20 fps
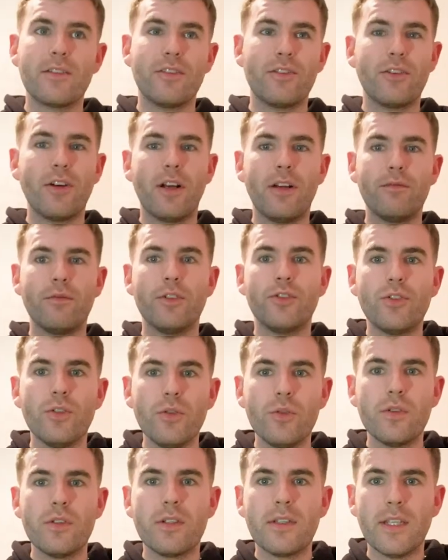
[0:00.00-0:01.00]
to try and
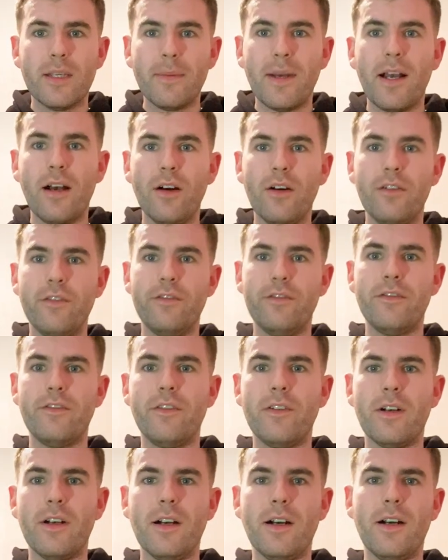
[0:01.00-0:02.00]
reduce the amount
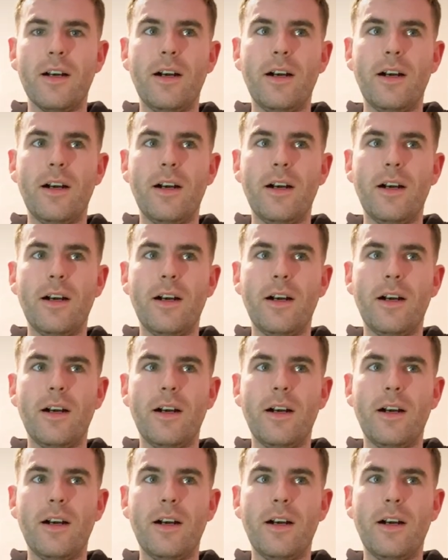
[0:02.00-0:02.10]
of